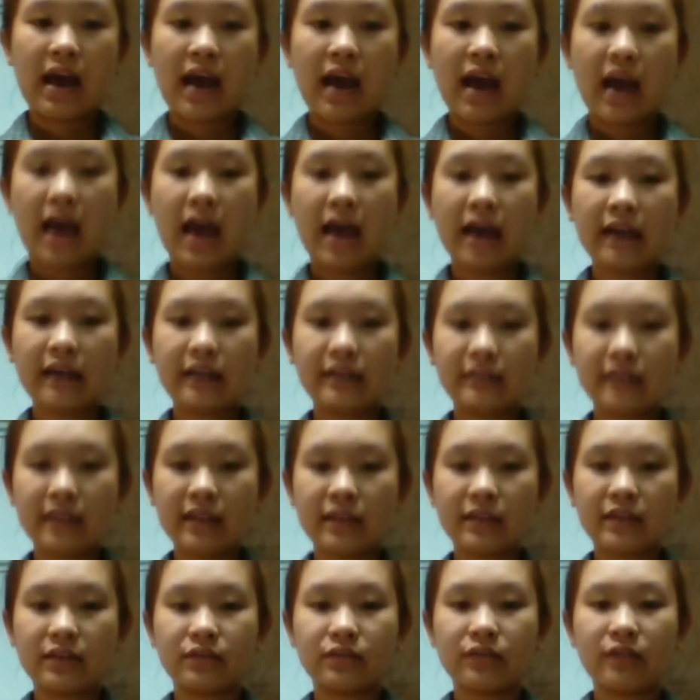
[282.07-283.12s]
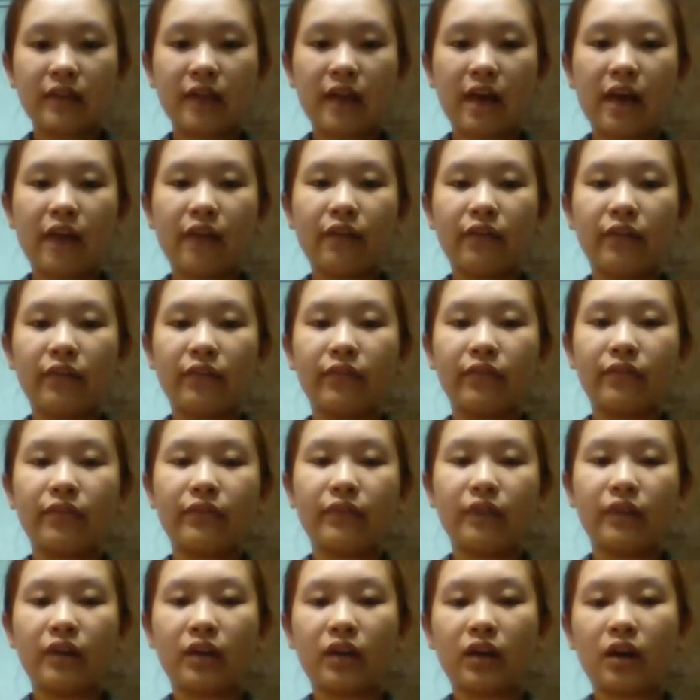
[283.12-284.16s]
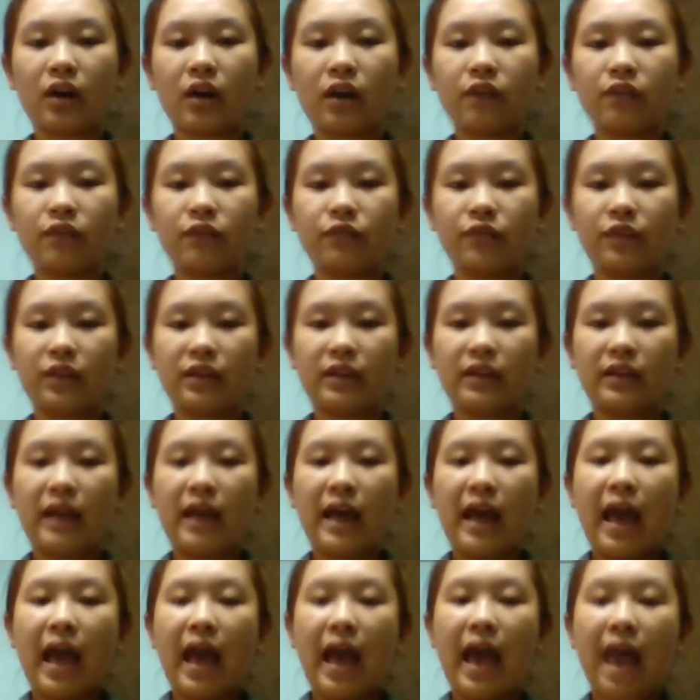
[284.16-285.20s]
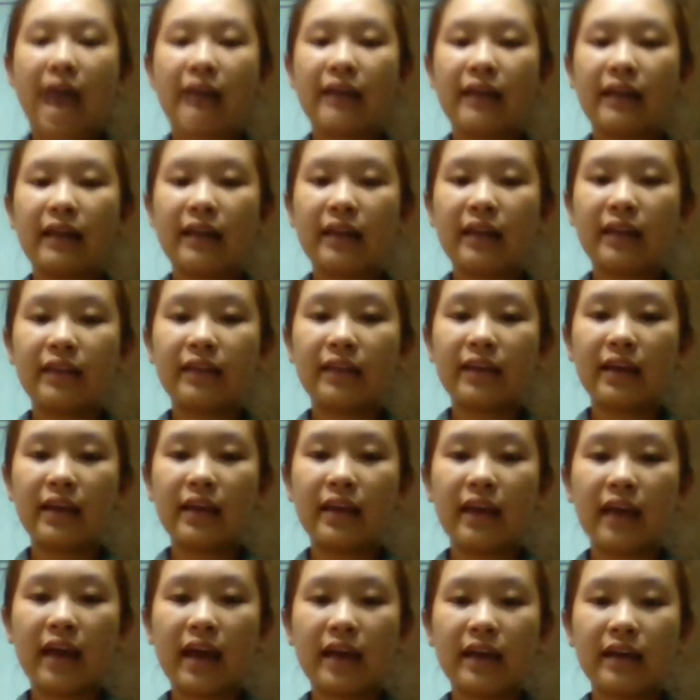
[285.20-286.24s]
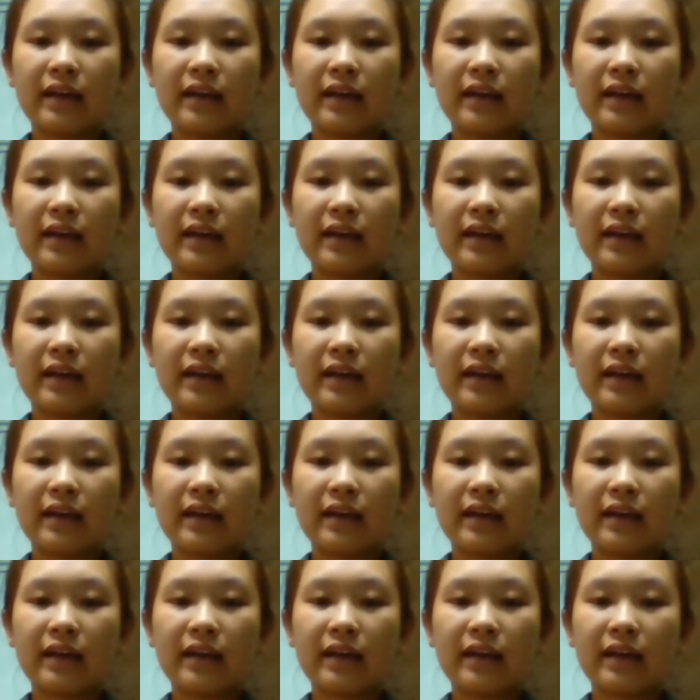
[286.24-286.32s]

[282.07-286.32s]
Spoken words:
headlines out of the conference, and they